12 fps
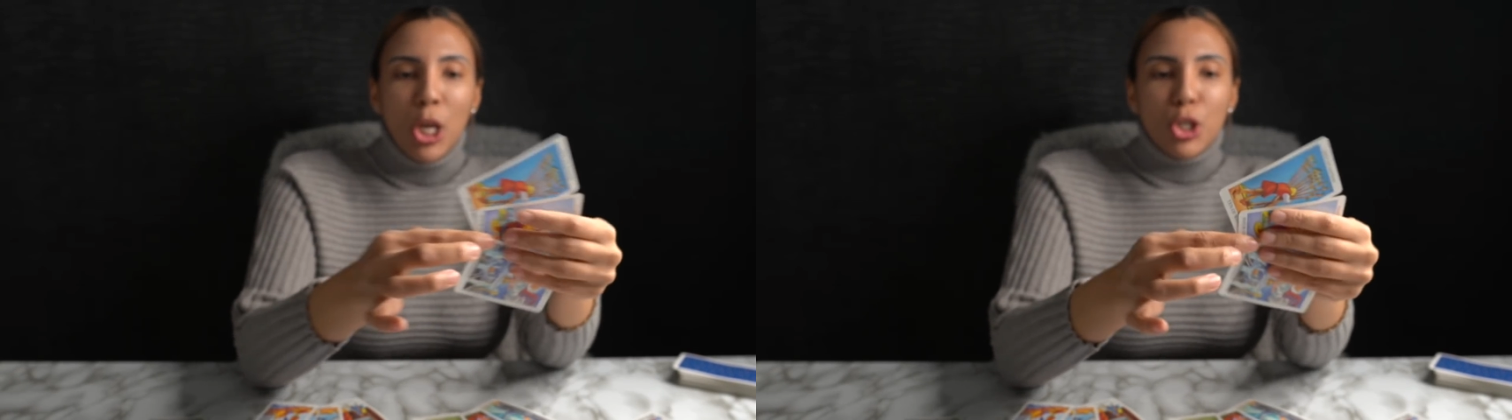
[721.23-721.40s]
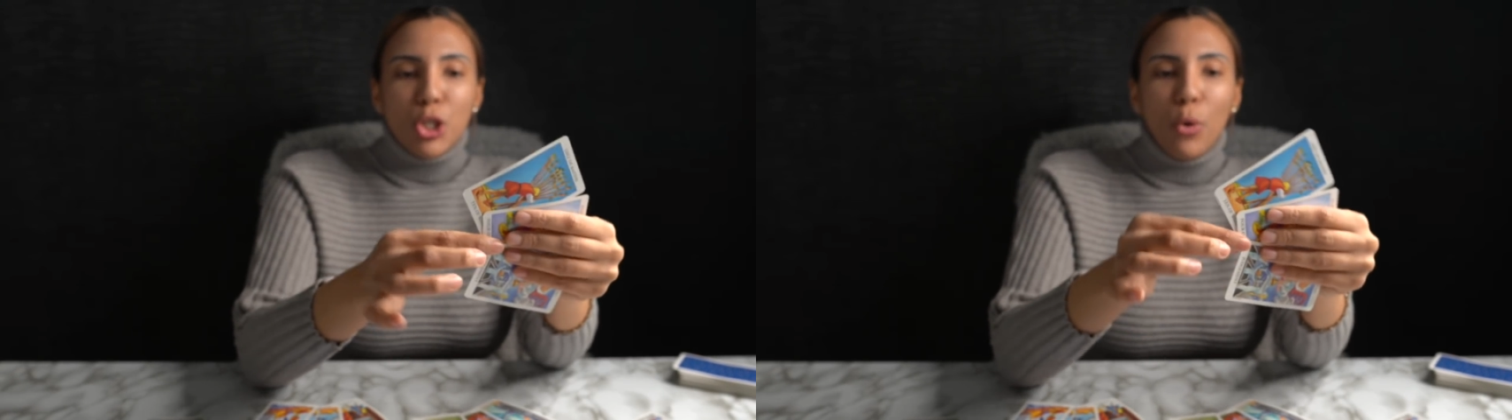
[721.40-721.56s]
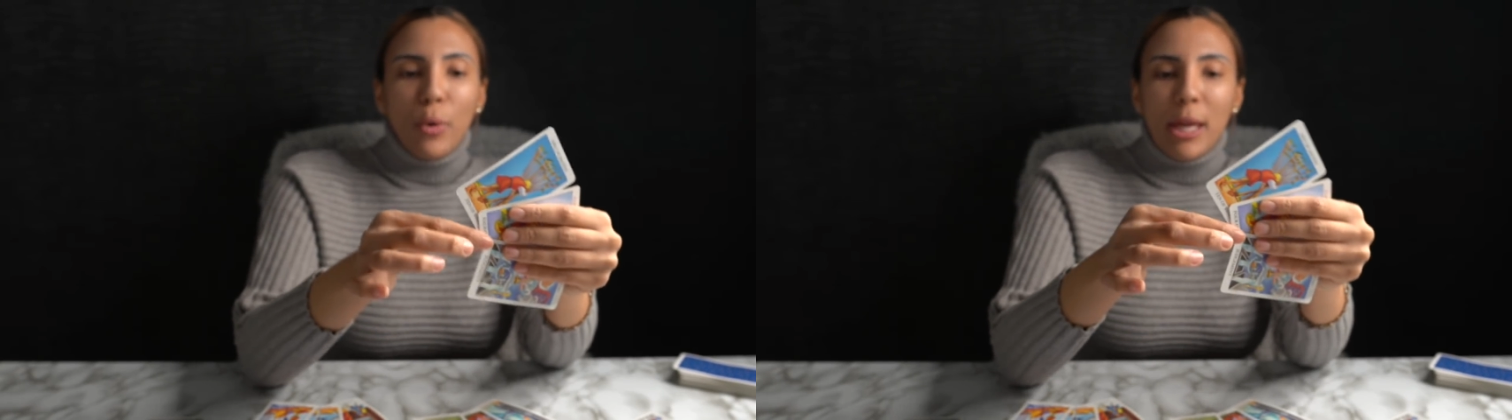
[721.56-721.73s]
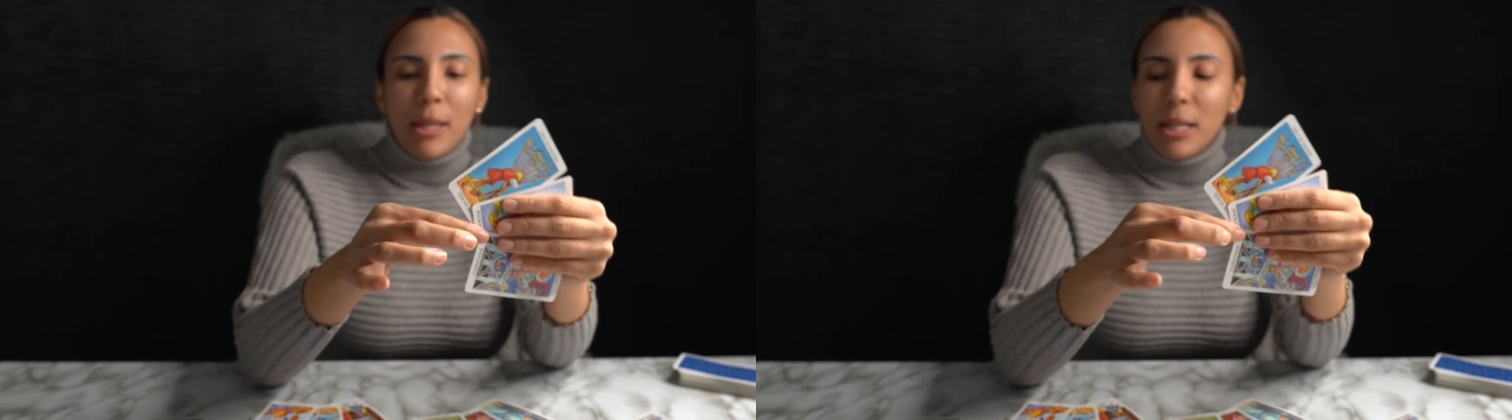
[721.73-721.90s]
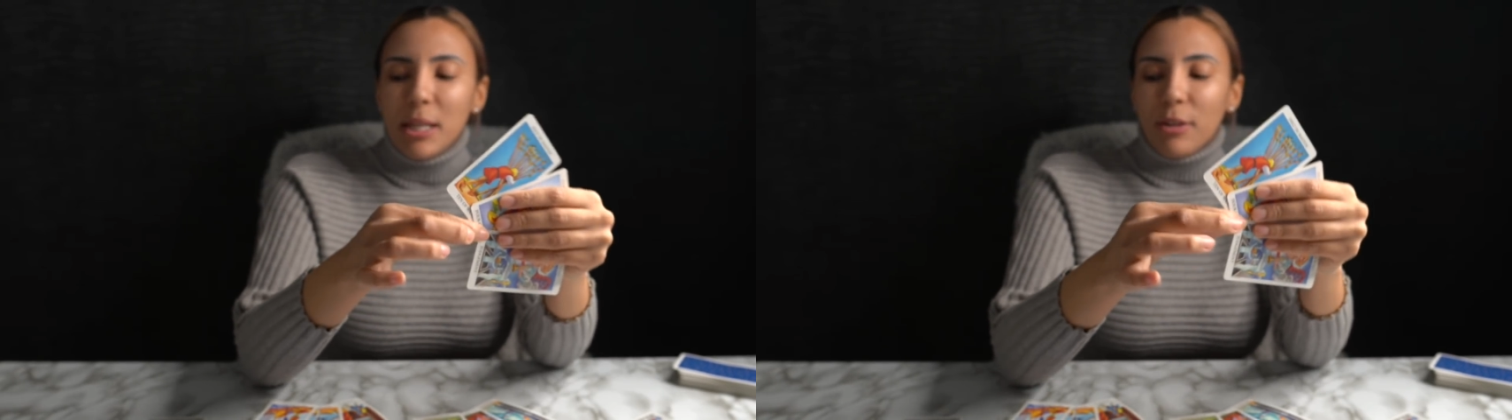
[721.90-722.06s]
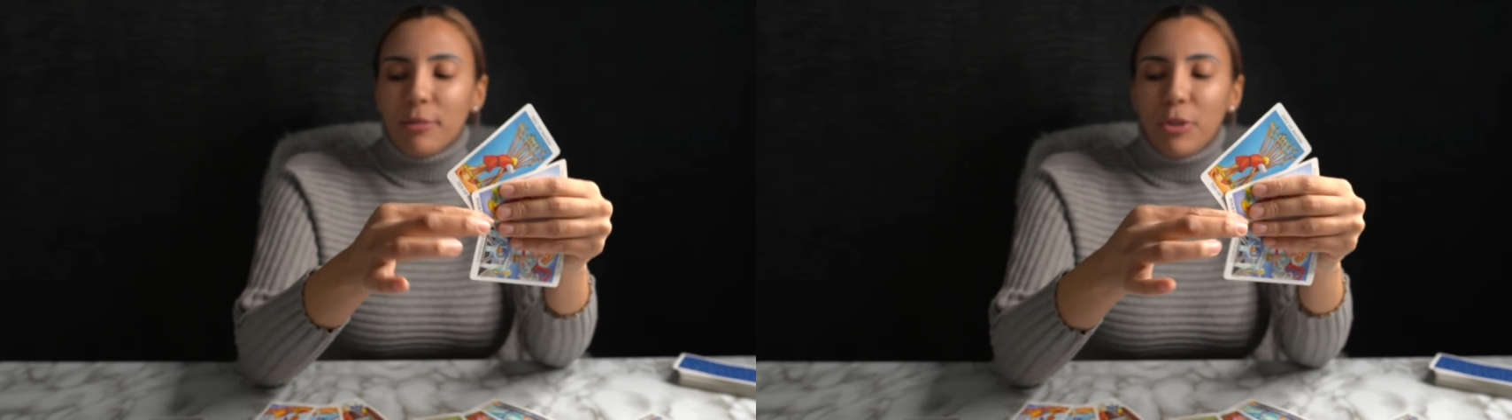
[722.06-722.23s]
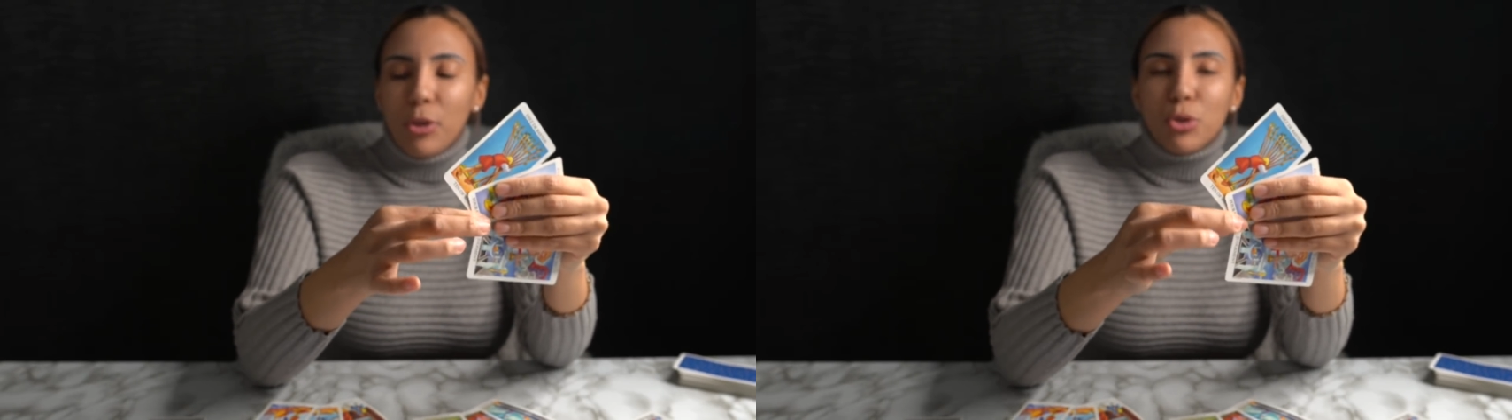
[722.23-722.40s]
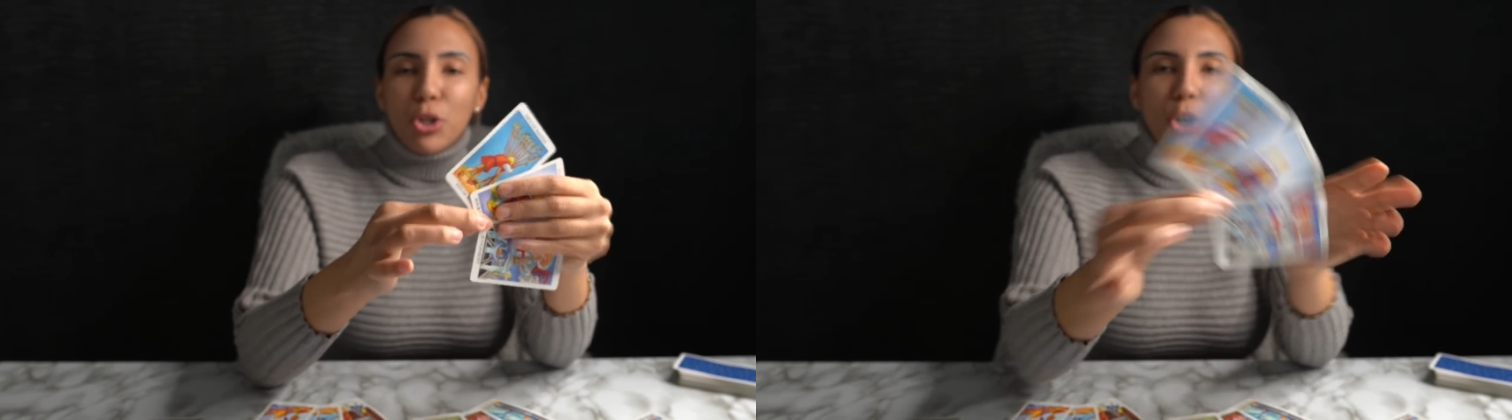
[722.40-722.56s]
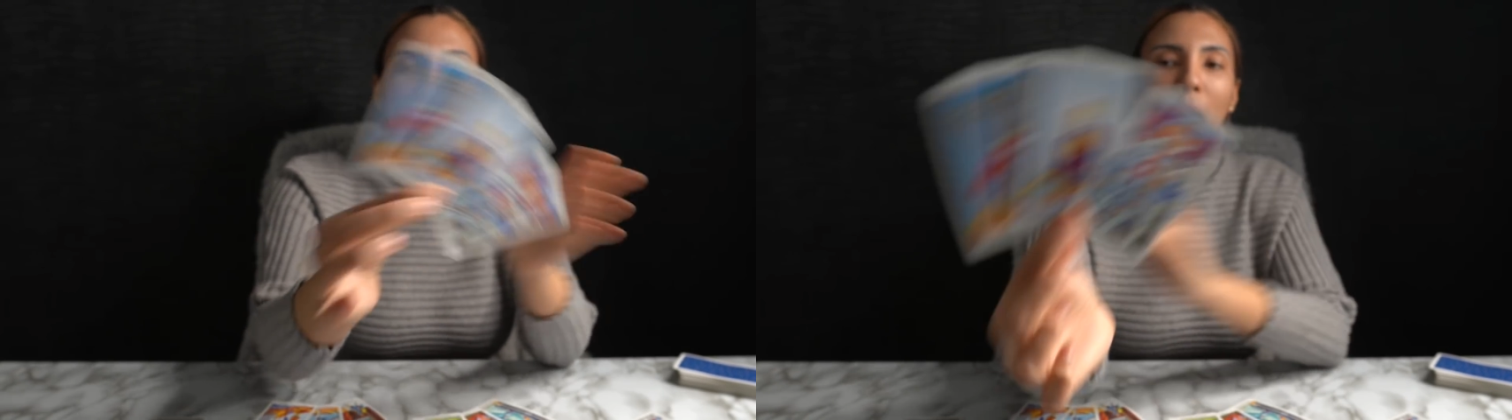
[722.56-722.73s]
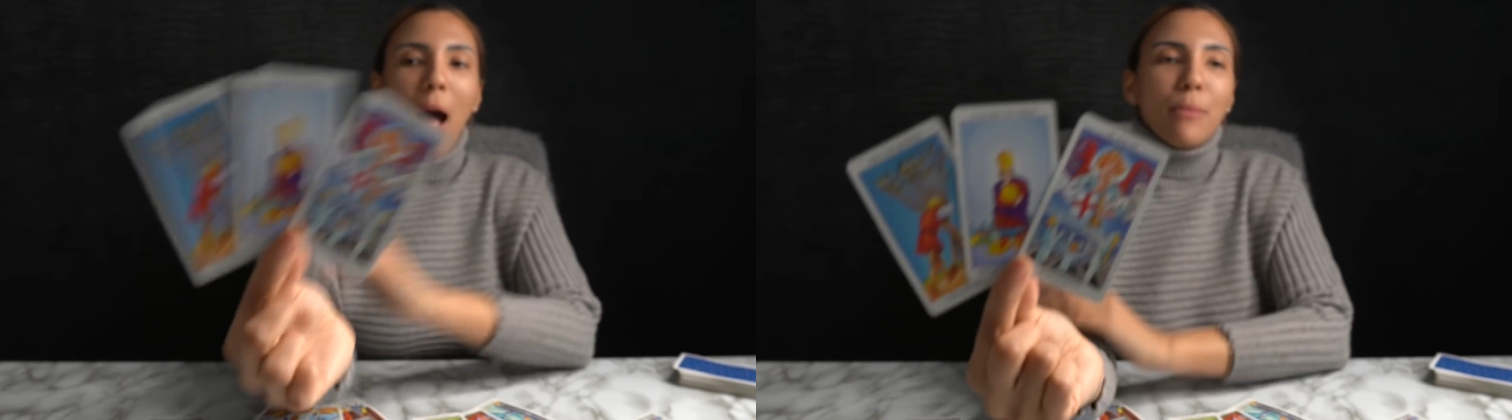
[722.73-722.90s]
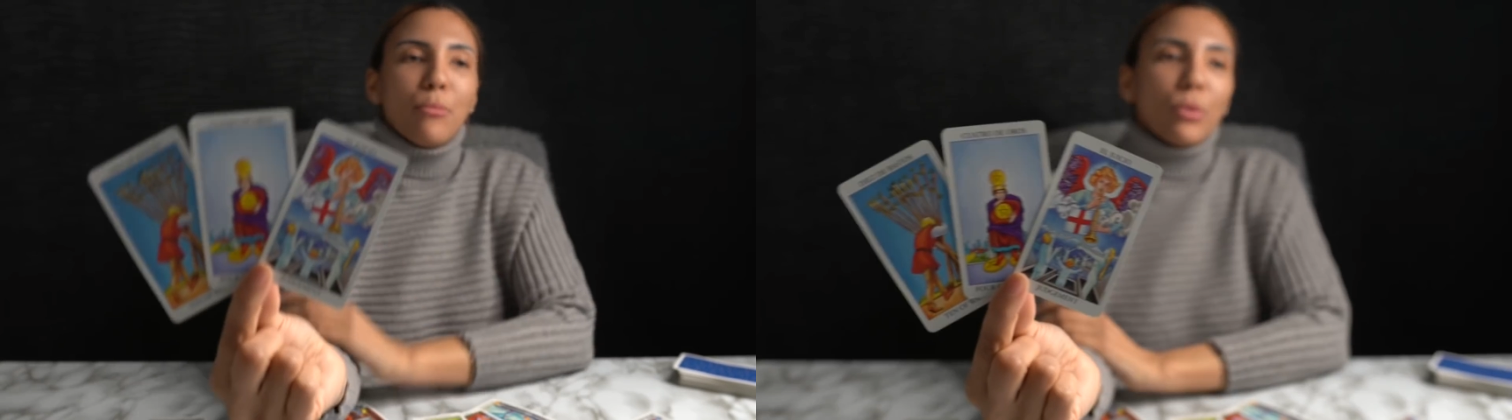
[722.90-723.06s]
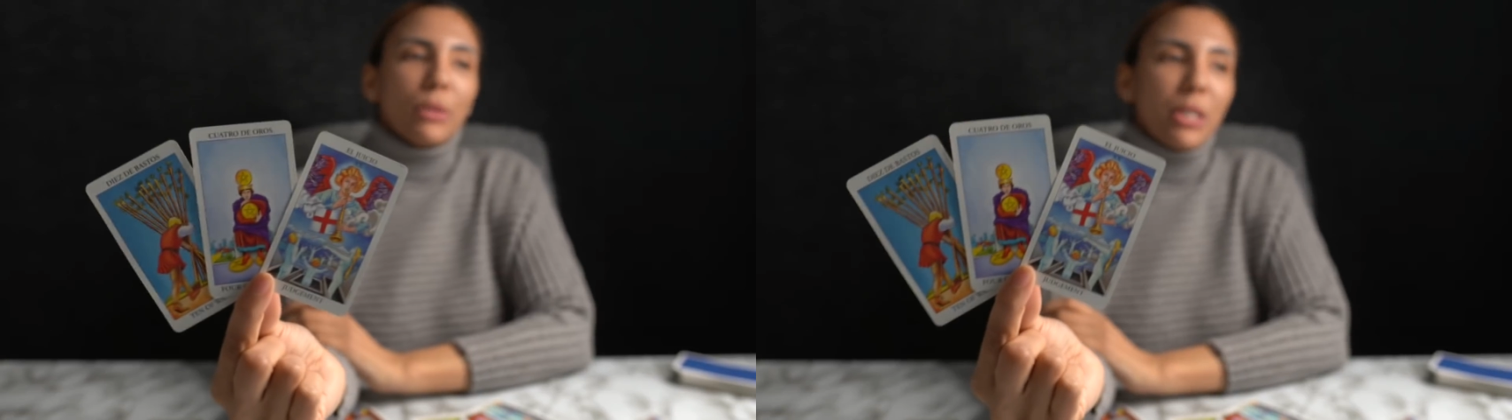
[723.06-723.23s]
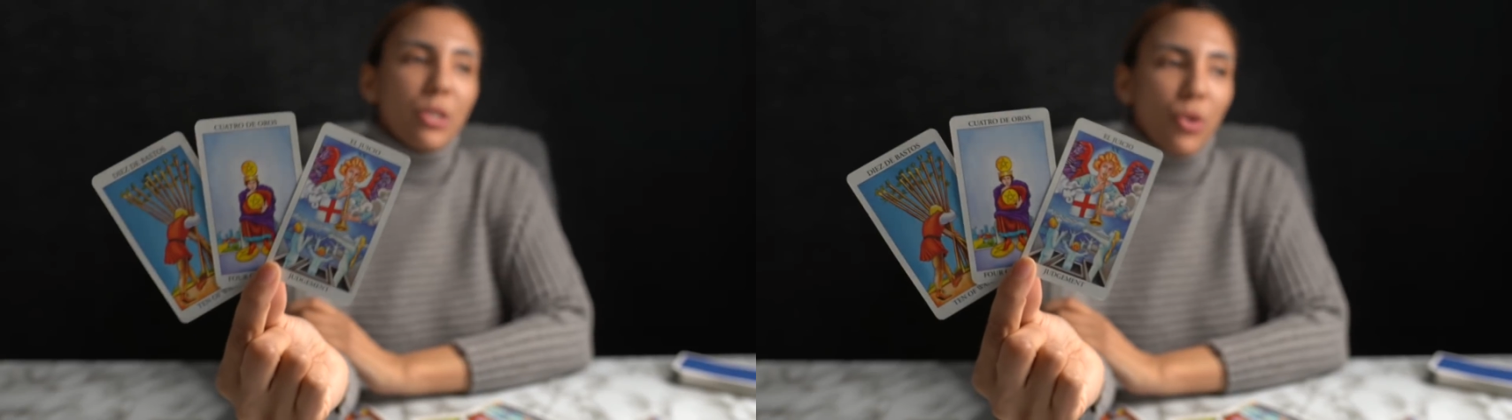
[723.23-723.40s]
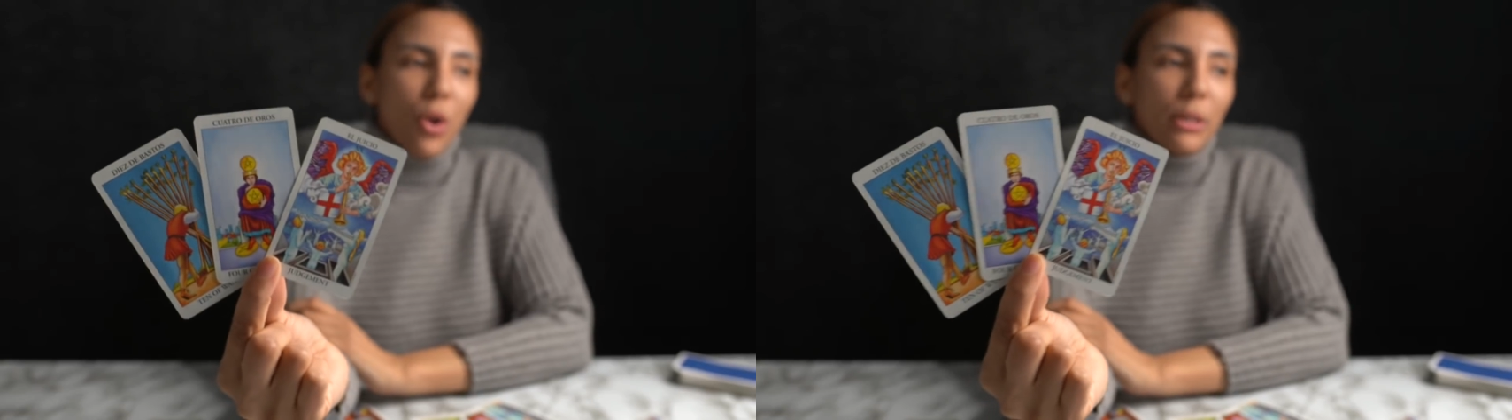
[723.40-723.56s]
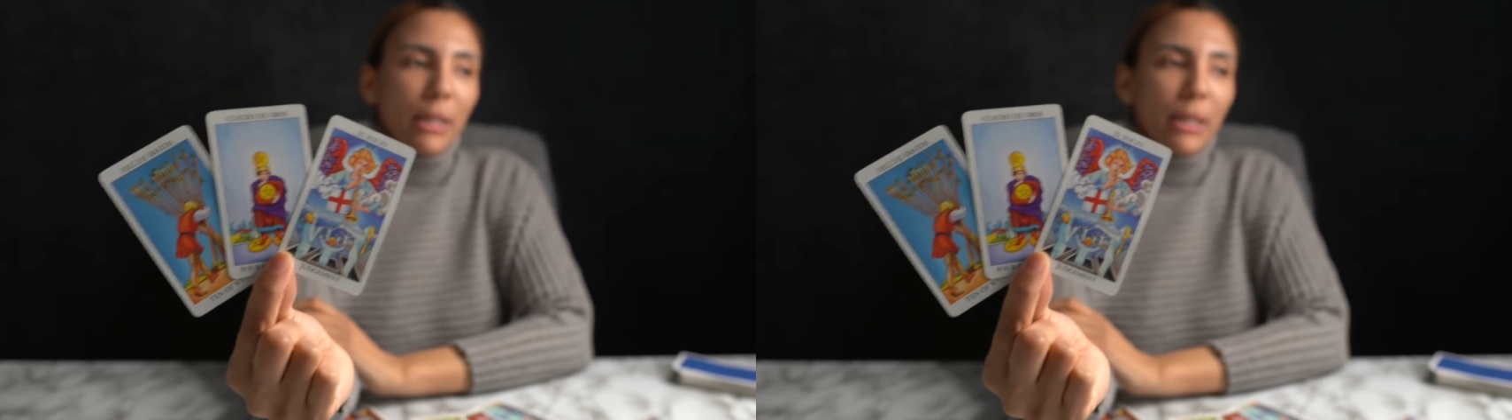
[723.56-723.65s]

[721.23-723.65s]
So in the near future, I'm really strongly